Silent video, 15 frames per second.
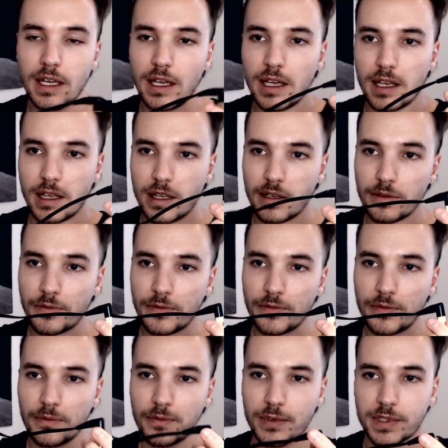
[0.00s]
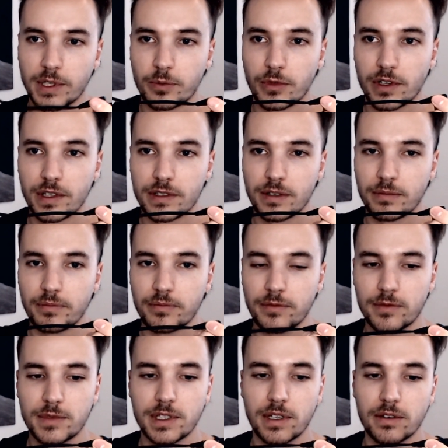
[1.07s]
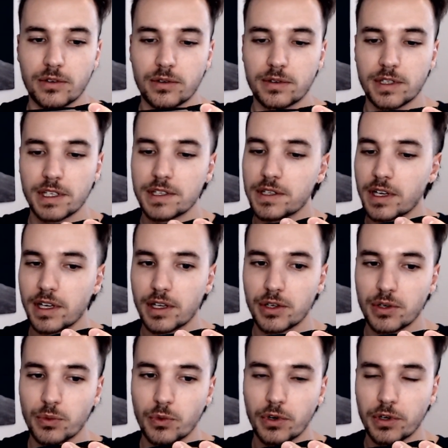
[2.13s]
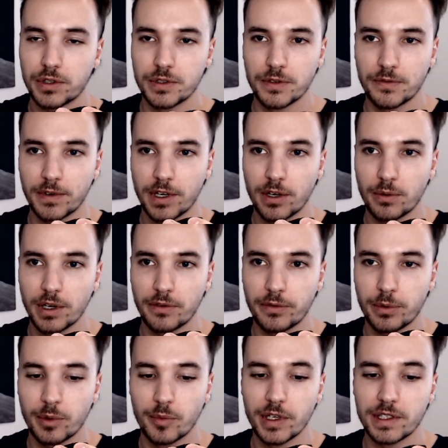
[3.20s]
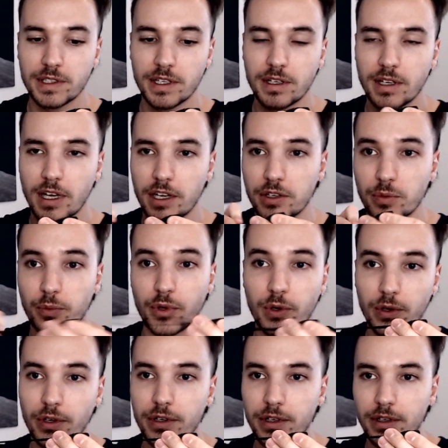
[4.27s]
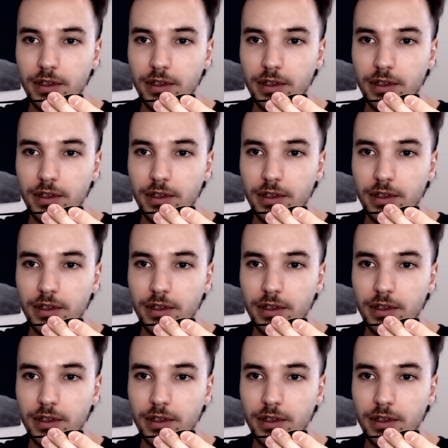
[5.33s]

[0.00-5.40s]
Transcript: if for some reason, say you're DJing and you walk too far away from the mixer and you pull on it,